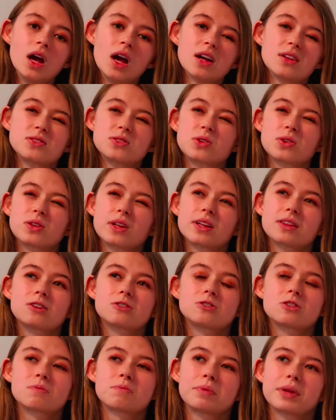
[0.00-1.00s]
And so like
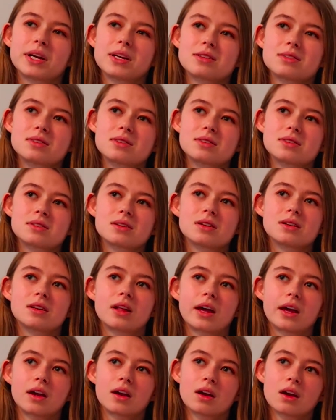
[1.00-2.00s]
there's some places in
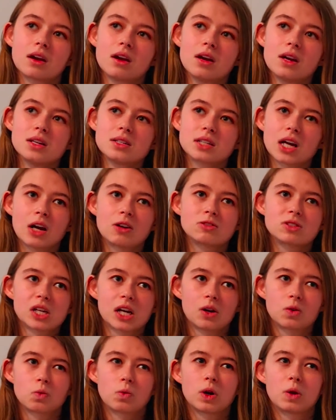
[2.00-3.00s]
like
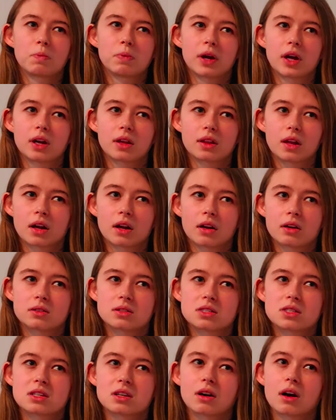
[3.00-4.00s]
downtown Winnipeg that
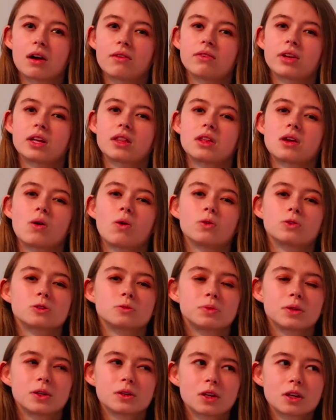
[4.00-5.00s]
still have like the older
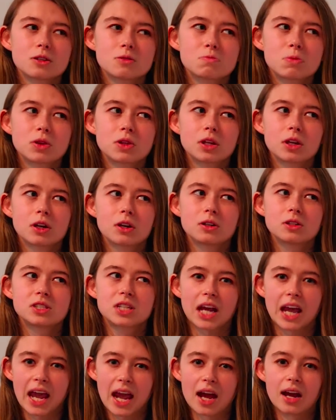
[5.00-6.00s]
buildings, but they're
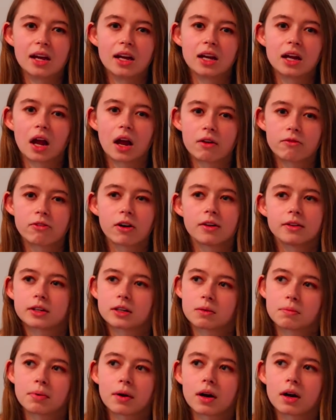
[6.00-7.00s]
decaying and falling
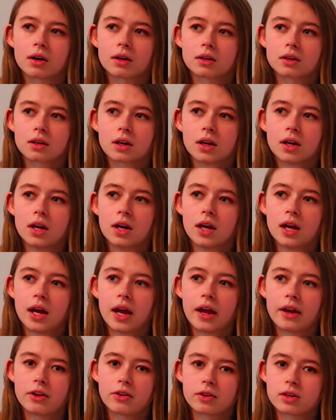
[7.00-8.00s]
apart,
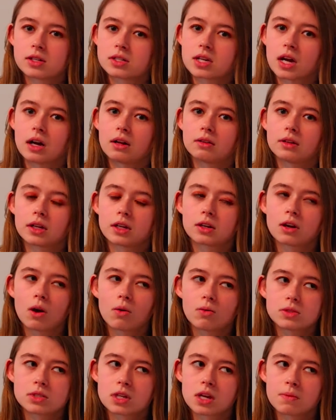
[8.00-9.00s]
and you can tell like no
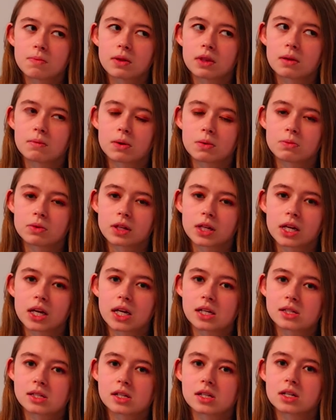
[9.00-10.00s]
one's keeping them in really
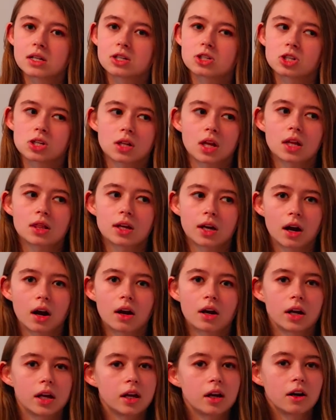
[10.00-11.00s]
nice condition like they
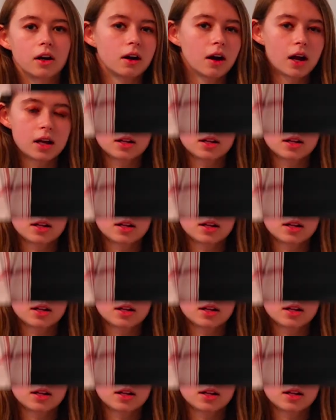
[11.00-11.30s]
are here.